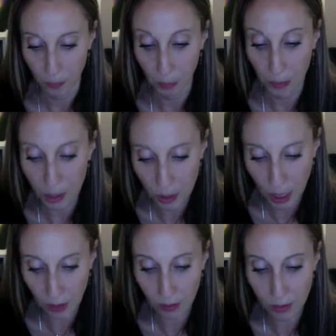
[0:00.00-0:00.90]
But the
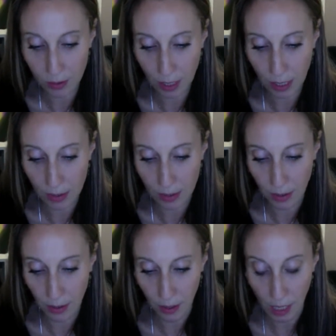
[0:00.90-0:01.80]
text says,
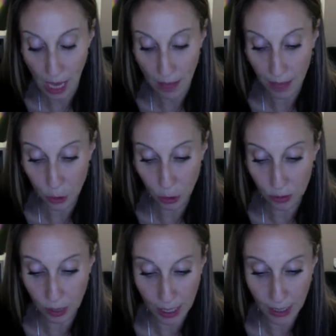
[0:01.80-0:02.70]
And they shall
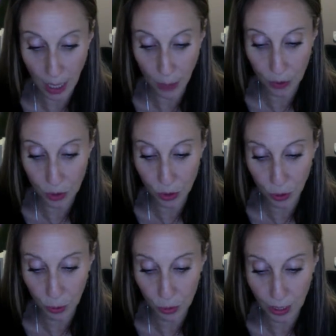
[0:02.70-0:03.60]
take out the
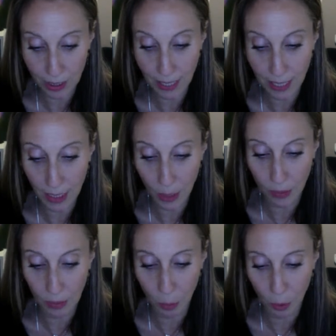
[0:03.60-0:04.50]
stones and take out
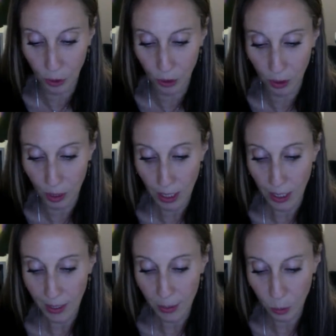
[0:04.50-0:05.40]
the mortar
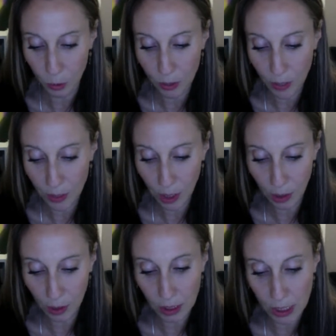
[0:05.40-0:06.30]
in order that the
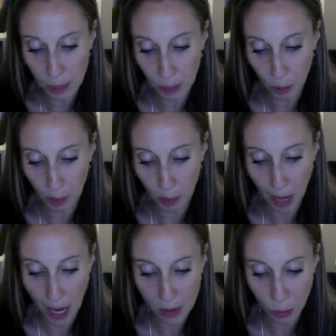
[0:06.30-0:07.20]
unclean spirit may
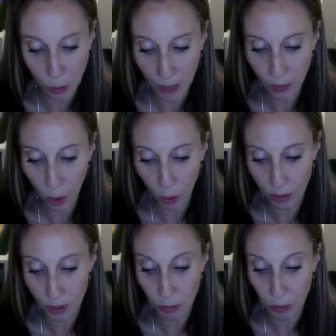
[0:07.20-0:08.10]
pass away and the
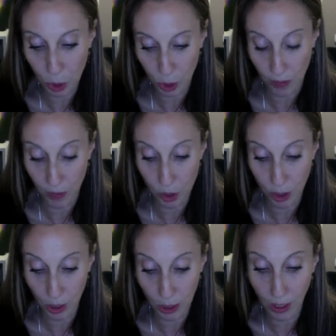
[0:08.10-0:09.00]
holiness return and the
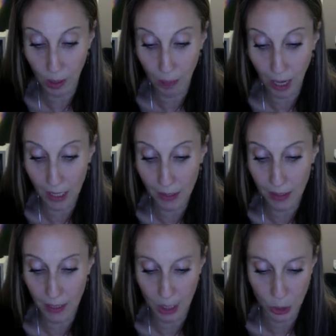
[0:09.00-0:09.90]
Shekhinah abide
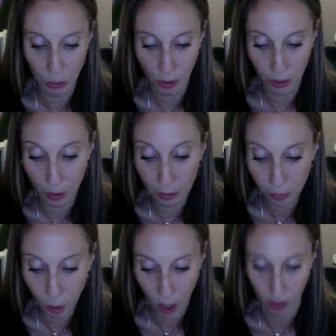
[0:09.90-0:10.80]
in Israel.
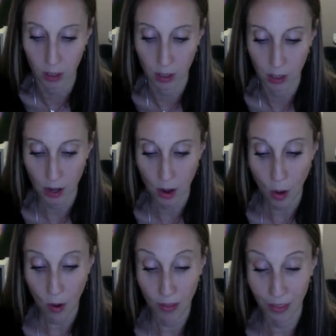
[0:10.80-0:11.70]
Therefore,
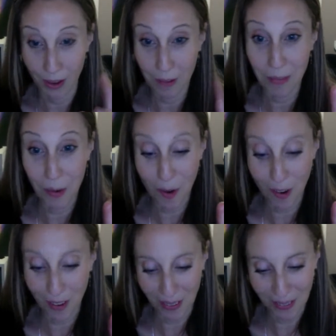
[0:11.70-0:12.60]

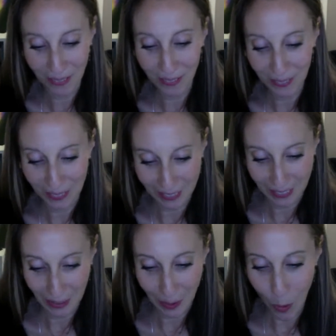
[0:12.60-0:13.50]
therefore,
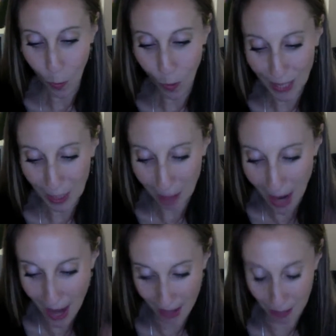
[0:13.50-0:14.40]
when a
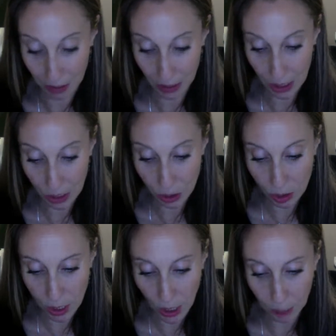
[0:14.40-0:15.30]
man begins to
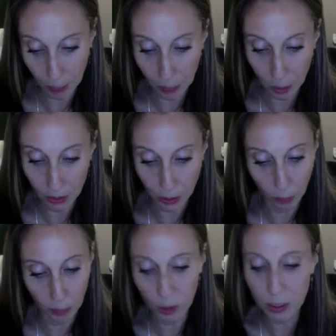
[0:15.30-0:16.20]
set up a building
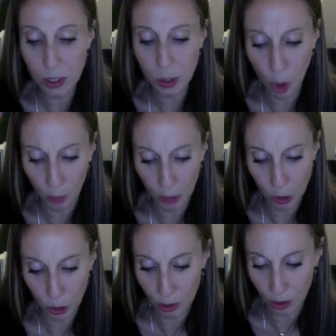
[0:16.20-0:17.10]
or build his home, he
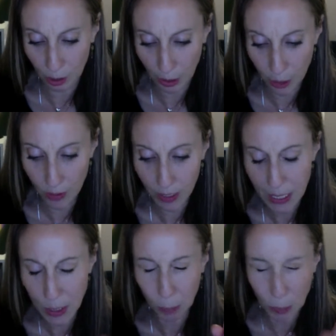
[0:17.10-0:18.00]
should declare that he
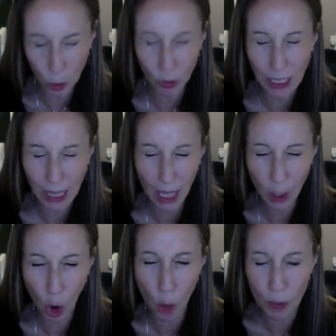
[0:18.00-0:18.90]
is building that
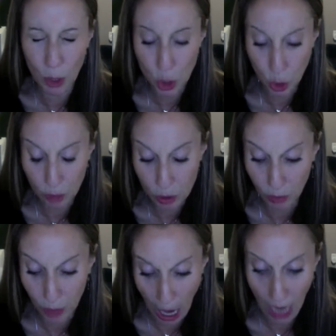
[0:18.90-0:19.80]
home in the service
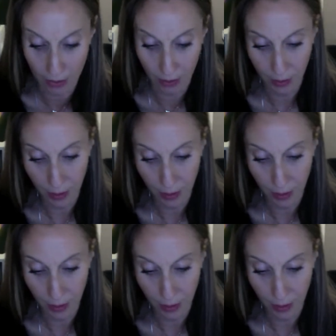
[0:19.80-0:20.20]
of God.